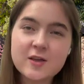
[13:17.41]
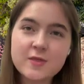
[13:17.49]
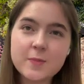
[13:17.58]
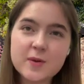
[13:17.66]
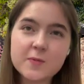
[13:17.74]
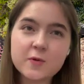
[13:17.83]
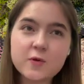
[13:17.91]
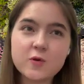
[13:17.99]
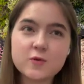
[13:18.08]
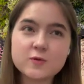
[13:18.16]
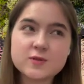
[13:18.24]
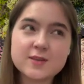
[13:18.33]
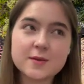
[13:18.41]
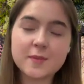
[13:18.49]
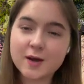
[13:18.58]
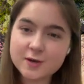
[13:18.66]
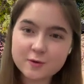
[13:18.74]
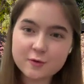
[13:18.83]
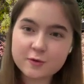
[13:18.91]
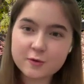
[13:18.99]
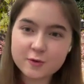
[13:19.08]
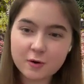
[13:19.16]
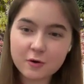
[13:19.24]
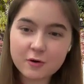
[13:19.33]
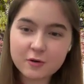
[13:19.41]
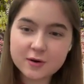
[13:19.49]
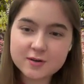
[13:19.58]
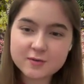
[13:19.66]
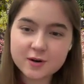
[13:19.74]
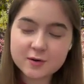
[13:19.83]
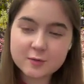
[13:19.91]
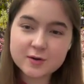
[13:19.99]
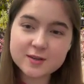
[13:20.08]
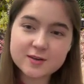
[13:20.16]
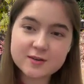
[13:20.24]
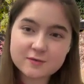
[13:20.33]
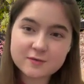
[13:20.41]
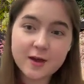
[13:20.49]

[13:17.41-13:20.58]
the people who stand by you through it all are really